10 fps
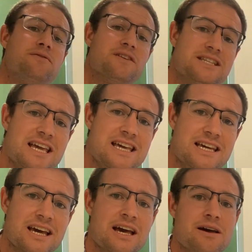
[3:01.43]

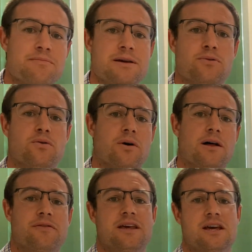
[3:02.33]
fatigue. People are
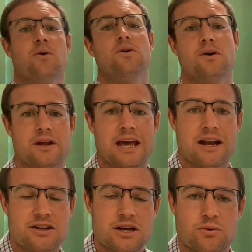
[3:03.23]
thinking, oh, not again, I
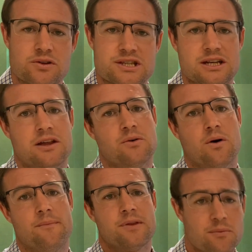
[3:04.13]
don't want another
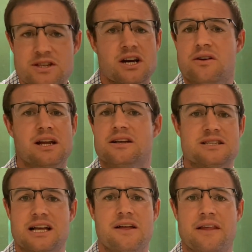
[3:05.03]
one. And we totally
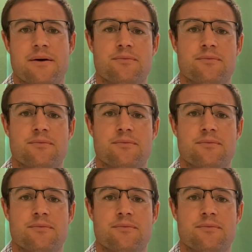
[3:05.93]
understand that.